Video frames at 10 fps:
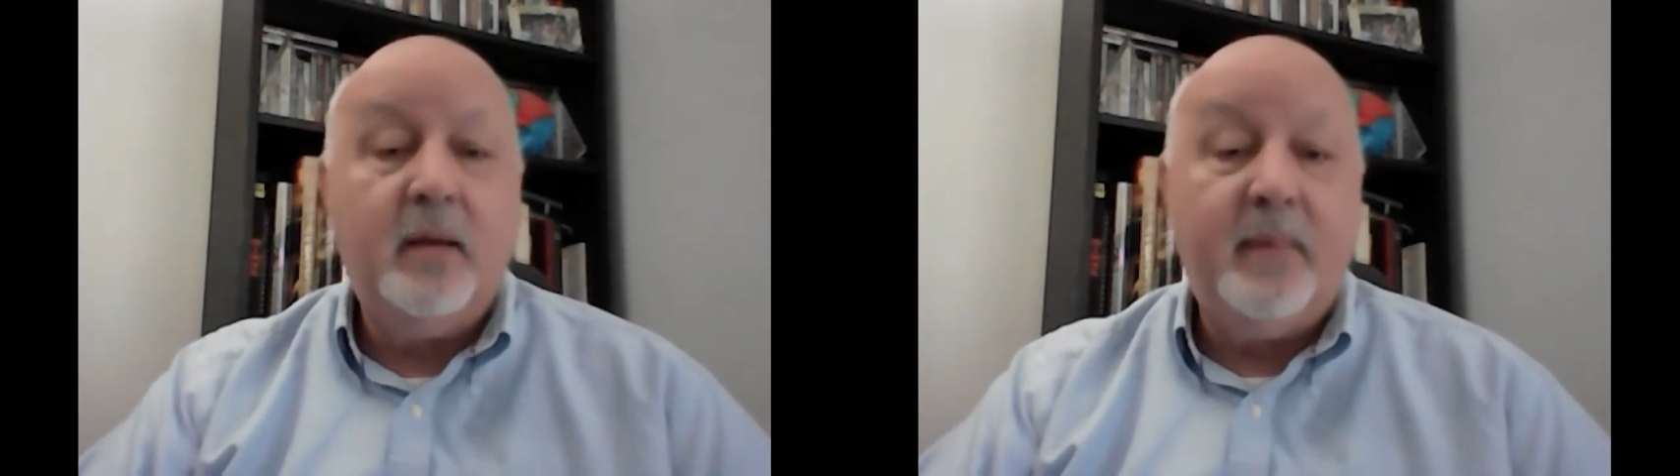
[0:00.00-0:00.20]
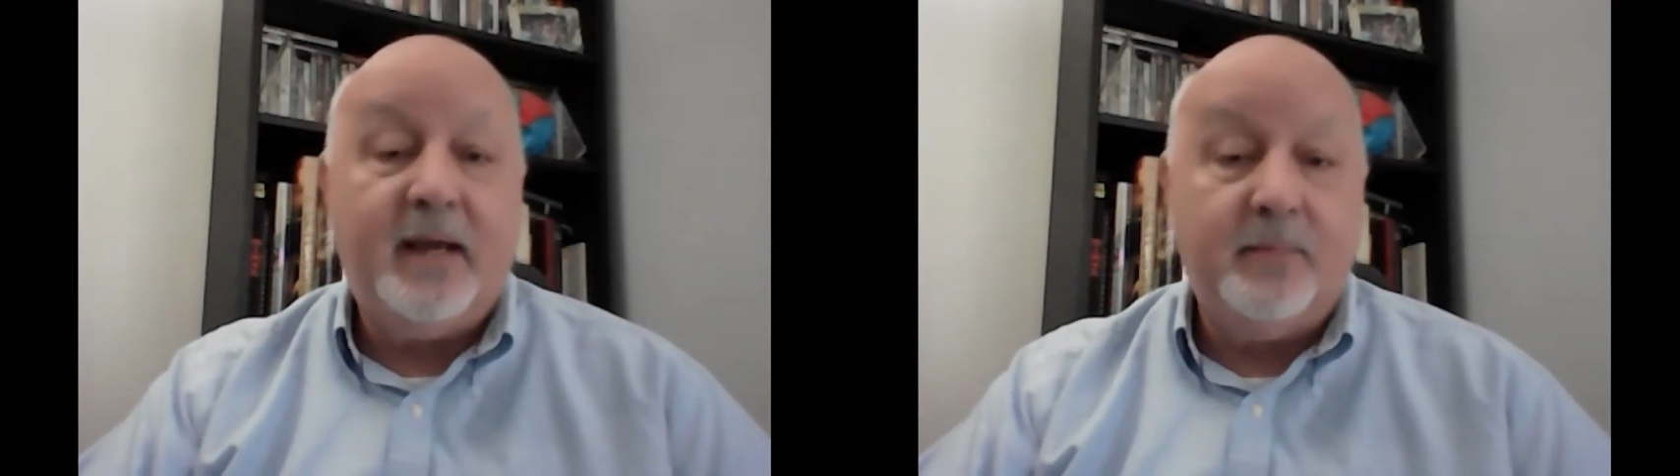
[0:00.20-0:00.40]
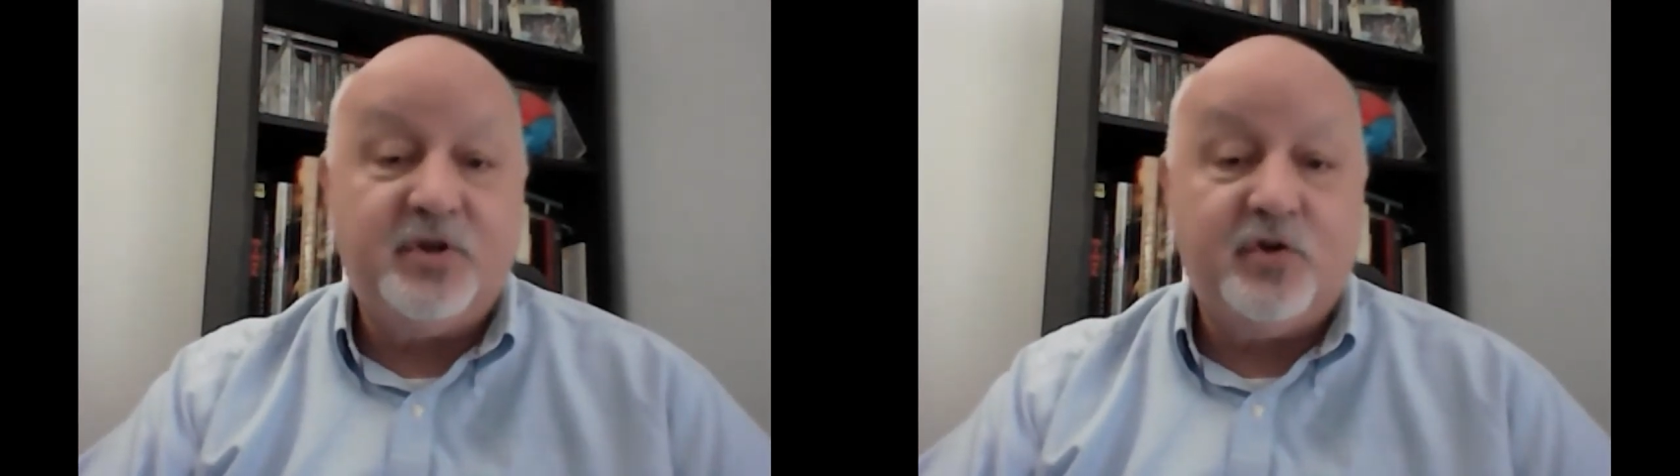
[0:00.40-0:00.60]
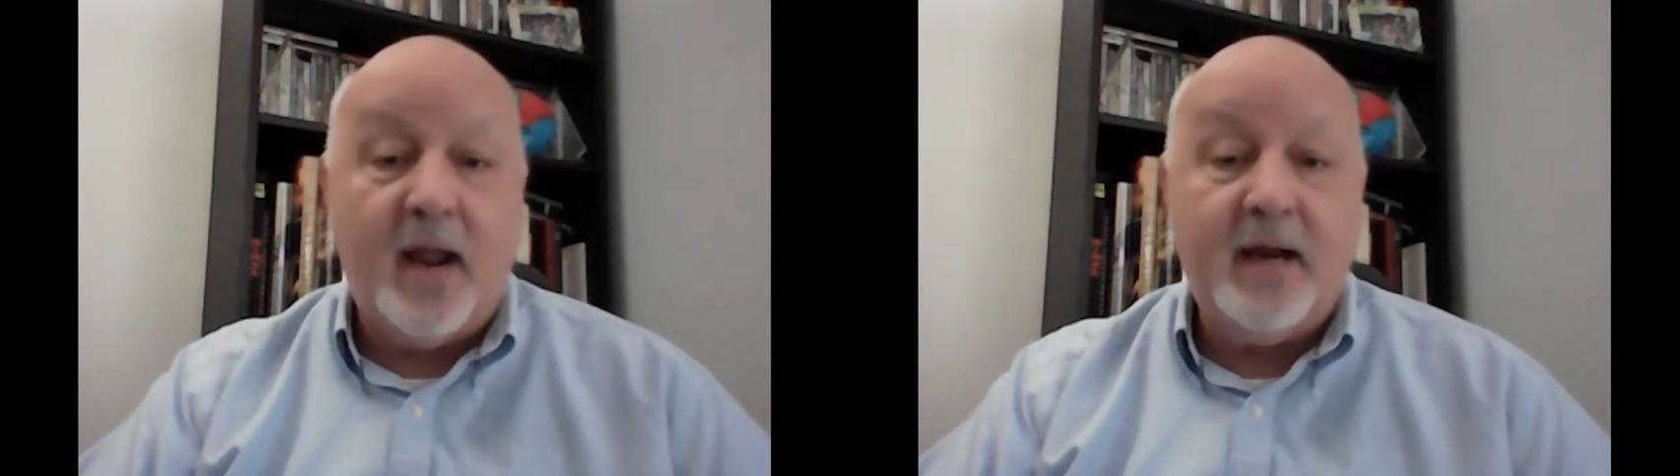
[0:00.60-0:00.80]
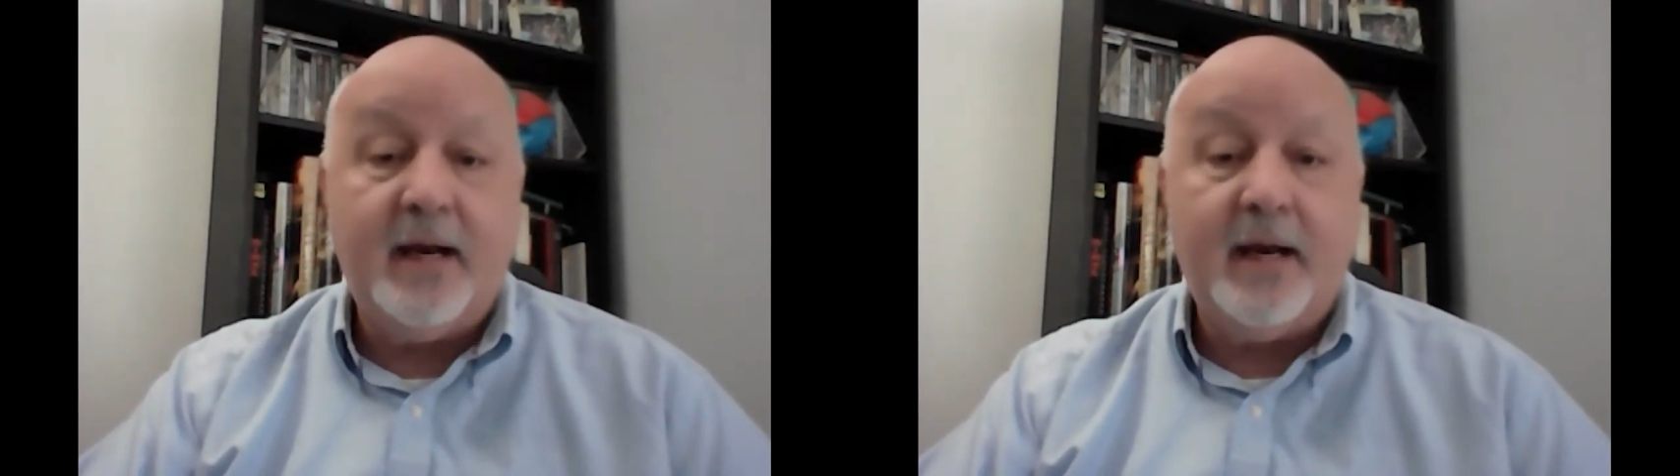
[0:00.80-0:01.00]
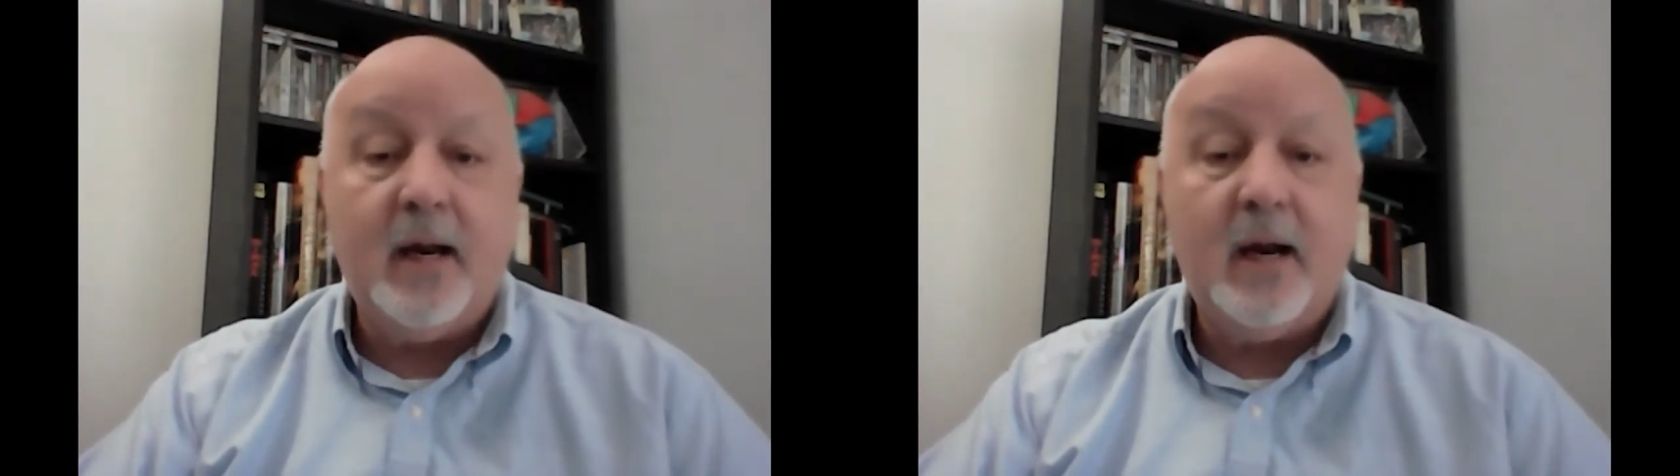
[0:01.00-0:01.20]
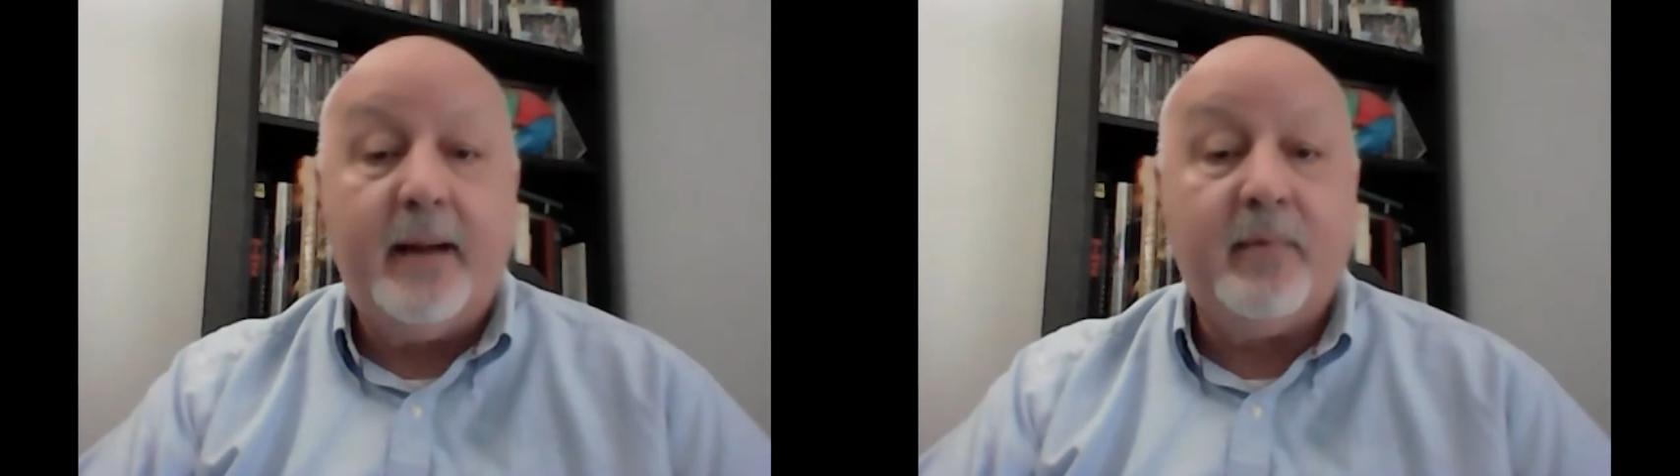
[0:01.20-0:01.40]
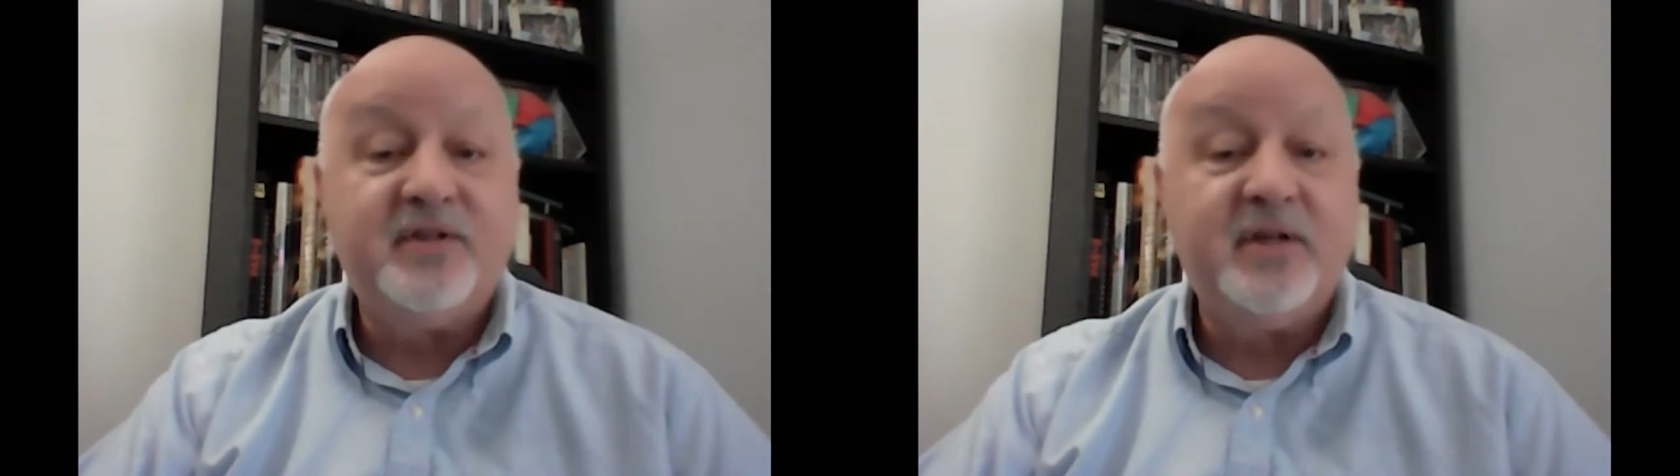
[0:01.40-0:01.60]
became stranded and
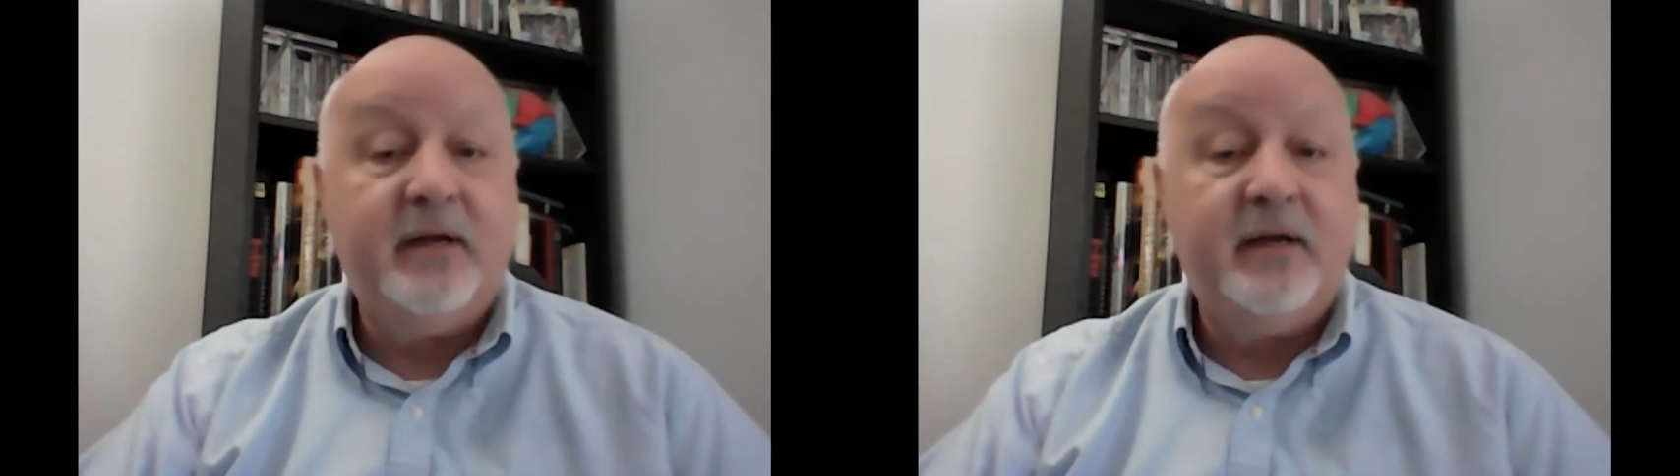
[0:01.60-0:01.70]
unable to